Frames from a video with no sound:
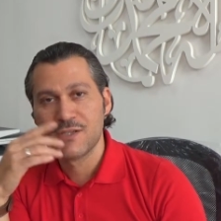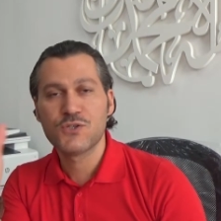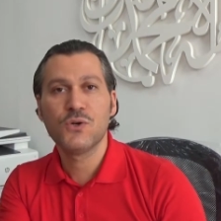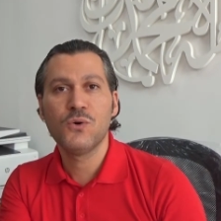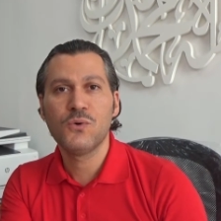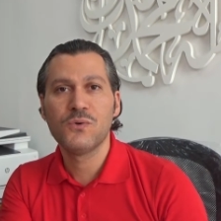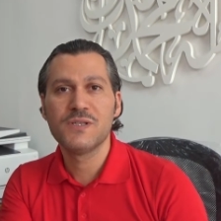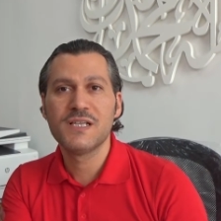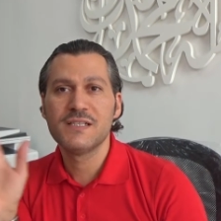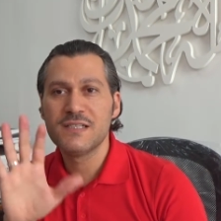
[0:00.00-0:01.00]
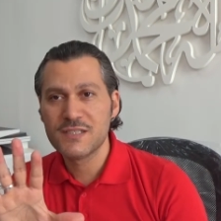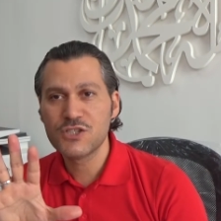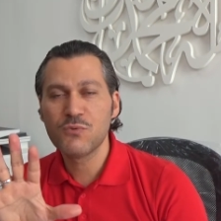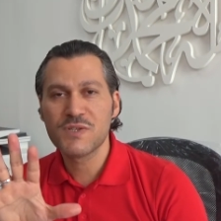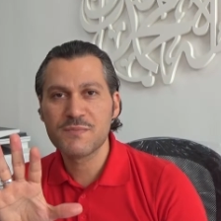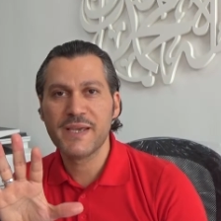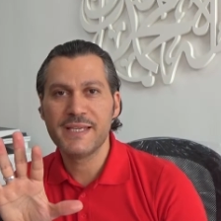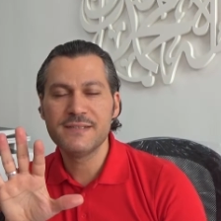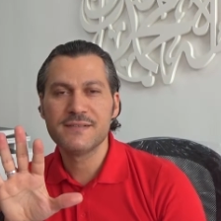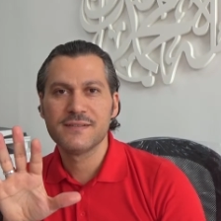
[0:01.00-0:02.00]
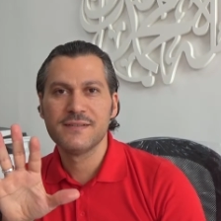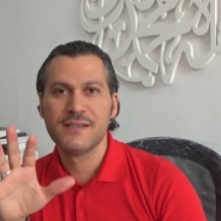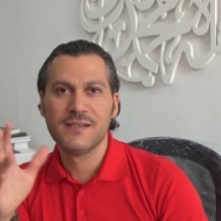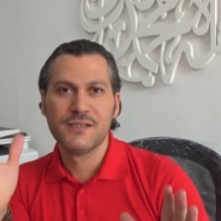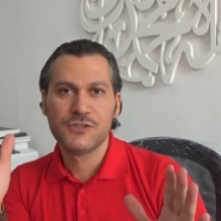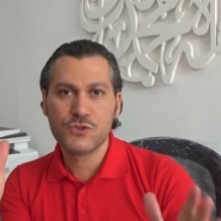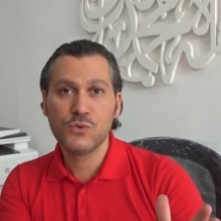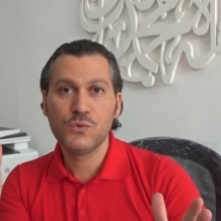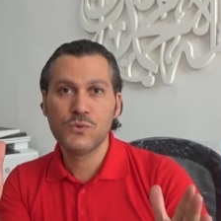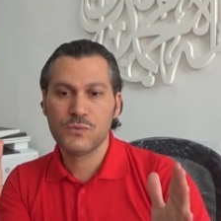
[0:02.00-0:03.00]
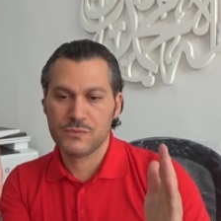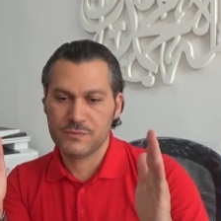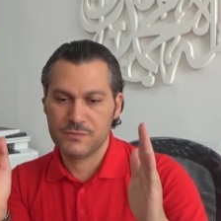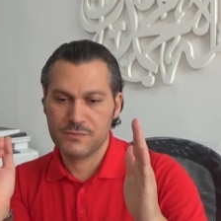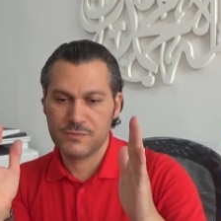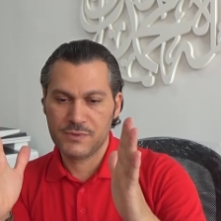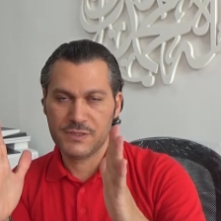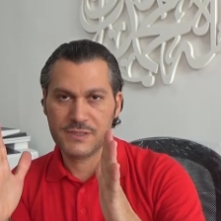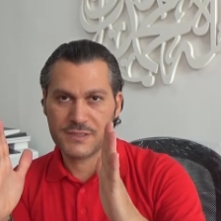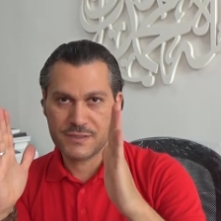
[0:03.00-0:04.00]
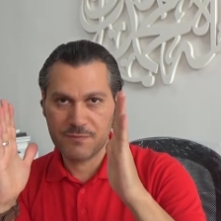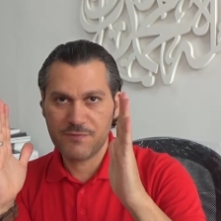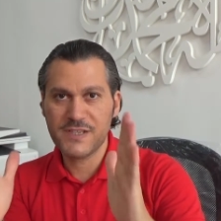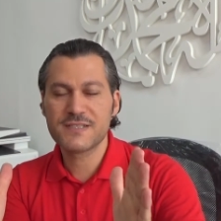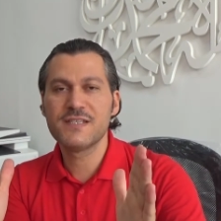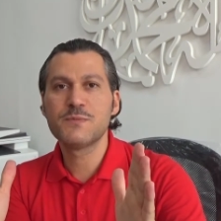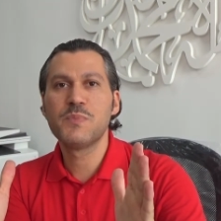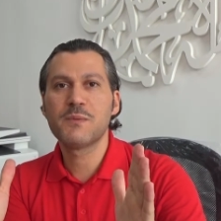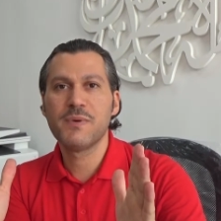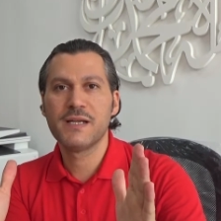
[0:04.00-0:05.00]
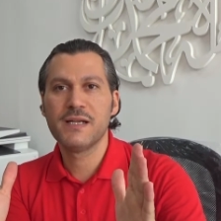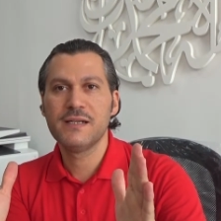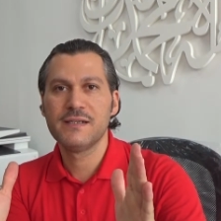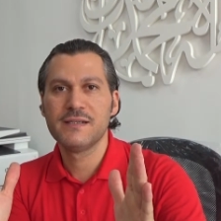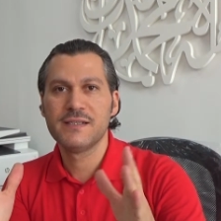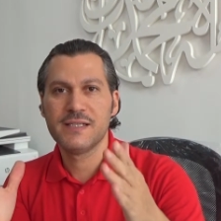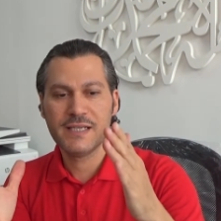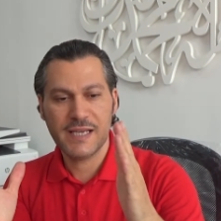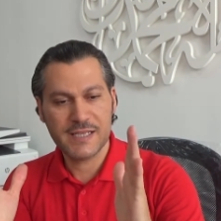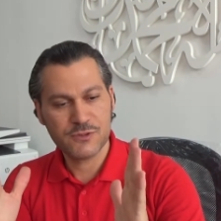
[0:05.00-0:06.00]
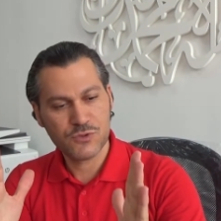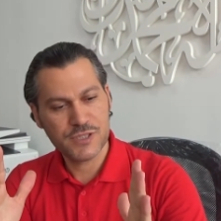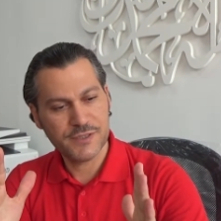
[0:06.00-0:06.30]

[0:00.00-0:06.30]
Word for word: So the decision was made to fix this big panel and to